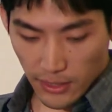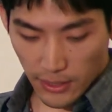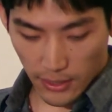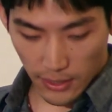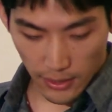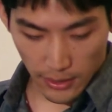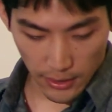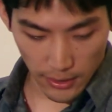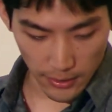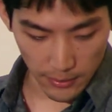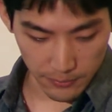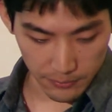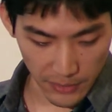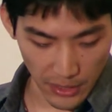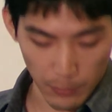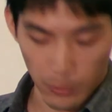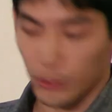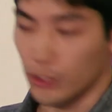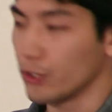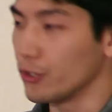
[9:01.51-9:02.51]

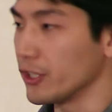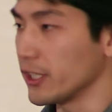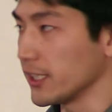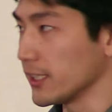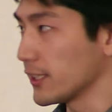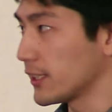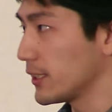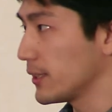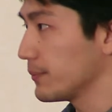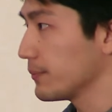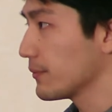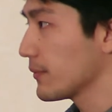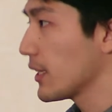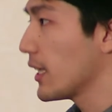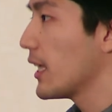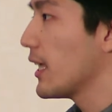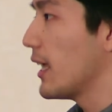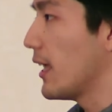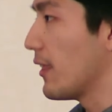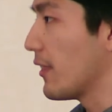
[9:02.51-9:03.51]
opportunities.
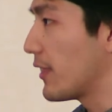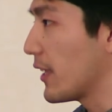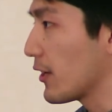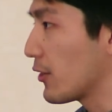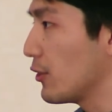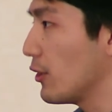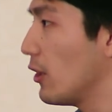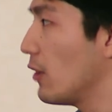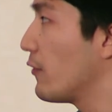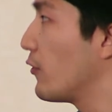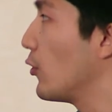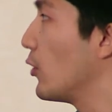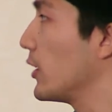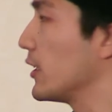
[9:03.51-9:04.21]
And thank you all for